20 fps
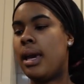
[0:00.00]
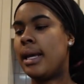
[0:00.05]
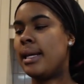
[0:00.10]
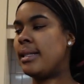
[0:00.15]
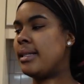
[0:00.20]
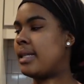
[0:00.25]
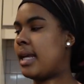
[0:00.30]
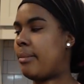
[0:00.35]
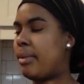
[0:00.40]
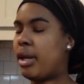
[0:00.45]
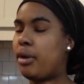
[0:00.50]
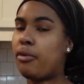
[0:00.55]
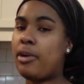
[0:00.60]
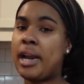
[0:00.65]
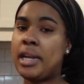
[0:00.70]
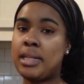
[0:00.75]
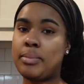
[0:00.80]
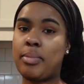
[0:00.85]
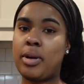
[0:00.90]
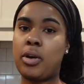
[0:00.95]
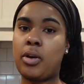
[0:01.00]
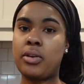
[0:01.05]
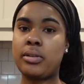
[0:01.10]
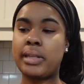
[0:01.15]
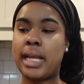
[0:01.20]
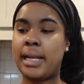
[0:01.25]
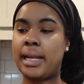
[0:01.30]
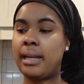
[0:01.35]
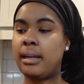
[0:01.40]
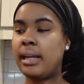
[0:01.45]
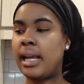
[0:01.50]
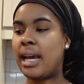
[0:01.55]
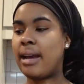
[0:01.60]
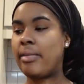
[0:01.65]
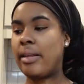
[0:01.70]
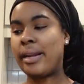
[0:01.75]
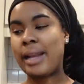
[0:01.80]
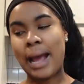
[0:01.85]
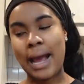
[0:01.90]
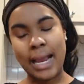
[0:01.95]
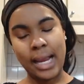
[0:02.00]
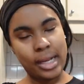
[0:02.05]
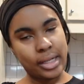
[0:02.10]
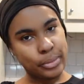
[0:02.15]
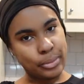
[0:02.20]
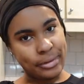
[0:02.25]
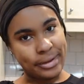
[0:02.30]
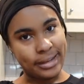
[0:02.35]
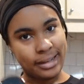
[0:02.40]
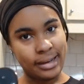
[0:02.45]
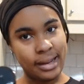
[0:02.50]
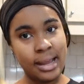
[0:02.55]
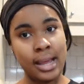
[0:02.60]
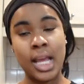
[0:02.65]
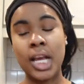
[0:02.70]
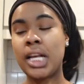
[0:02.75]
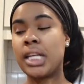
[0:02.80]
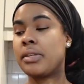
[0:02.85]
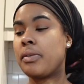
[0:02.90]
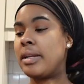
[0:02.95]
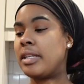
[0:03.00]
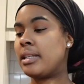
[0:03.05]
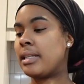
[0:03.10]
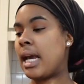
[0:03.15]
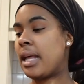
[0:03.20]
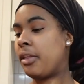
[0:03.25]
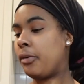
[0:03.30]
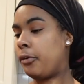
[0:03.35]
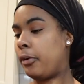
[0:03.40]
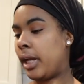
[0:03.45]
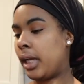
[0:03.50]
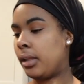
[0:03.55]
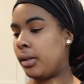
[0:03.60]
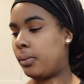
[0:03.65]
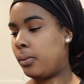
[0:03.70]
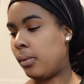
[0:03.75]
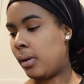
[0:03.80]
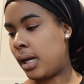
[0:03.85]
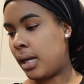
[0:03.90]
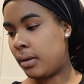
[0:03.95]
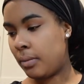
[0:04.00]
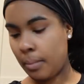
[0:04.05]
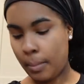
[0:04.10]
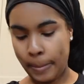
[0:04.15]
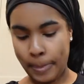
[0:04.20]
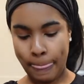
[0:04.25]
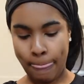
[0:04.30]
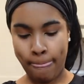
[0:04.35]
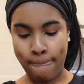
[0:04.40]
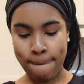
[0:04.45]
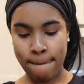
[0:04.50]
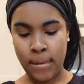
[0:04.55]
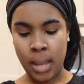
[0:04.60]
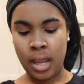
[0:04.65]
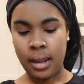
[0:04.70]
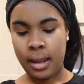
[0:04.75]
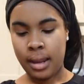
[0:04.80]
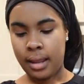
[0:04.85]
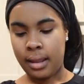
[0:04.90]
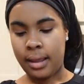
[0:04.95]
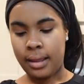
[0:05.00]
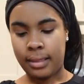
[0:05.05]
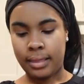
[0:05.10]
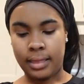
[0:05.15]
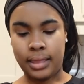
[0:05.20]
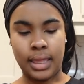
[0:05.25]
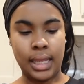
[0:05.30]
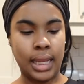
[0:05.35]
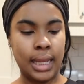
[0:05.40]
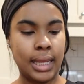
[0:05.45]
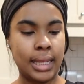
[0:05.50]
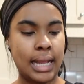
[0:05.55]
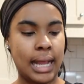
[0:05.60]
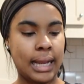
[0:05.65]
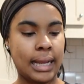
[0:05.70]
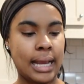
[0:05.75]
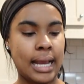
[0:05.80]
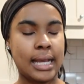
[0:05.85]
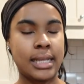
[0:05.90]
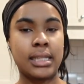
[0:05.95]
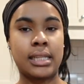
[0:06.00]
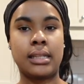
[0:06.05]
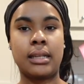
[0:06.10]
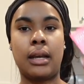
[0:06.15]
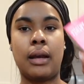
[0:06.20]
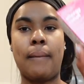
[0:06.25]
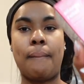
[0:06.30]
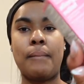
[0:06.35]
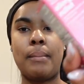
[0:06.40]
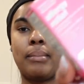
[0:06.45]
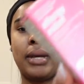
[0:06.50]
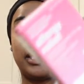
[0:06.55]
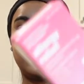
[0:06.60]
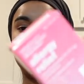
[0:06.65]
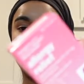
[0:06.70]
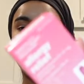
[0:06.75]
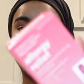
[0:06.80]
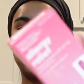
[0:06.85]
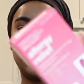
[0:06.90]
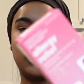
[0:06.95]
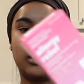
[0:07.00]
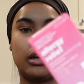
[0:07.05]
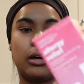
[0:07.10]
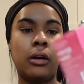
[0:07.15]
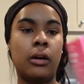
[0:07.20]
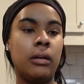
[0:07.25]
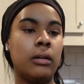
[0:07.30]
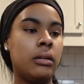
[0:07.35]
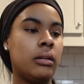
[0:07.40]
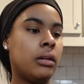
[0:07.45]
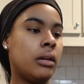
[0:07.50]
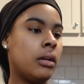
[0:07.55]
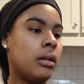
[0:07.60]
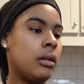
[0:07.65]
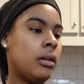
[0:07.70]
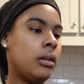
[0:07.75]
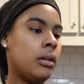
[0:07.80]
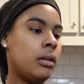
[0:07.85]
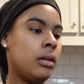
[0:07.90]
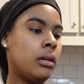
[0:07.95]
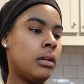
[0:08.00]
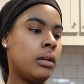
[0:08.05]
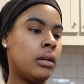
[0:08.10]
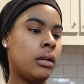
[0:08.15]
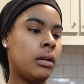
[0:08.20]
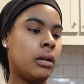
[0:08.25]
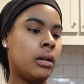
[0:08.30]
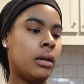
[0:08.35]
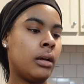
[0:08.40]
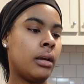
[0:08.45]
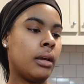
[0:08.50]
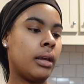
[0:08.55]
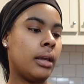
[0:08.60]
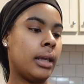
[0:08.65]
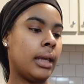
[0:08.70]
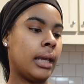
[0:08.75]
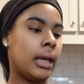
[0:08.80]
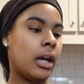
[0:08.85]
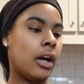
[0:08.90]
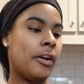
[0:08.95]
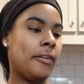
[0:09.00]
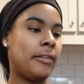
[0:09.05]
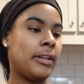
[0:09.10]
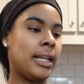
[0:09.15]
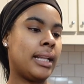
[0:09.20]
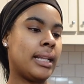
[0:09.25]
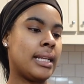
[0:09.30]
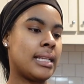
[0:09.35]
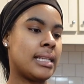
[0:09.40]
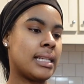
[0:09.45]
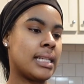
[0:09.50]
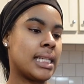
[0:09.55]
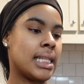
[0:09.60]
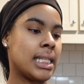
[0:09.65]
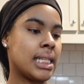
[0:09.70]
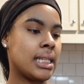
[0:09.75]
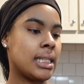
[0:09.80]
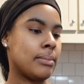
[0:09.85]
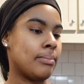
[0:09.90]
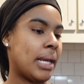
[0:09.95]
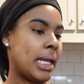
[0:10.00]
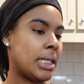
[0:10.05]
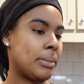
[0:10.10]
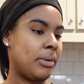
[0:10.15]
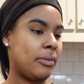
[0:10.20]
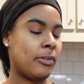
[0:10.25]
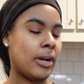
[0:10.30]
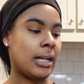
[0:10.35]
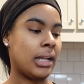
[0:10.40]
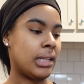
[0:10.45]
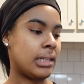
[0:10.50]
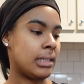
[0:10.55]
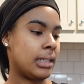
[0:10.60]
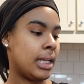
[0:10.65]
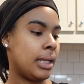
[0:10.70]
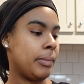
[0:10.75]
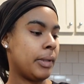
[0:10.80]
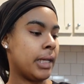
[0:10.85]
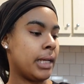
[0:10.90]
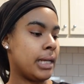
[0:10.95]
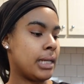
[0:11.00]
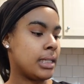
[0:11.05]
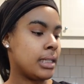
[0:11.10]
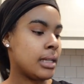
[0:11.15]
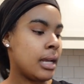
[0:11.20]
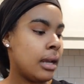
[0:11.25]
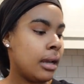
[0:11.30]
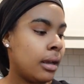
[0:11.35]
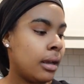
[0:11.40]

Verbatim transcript: salmon and rice bowls. They didn't have the diet one, so I just got the regular one. Then I got some Benadryl. Yeah, hopefully this makes me fall asleep because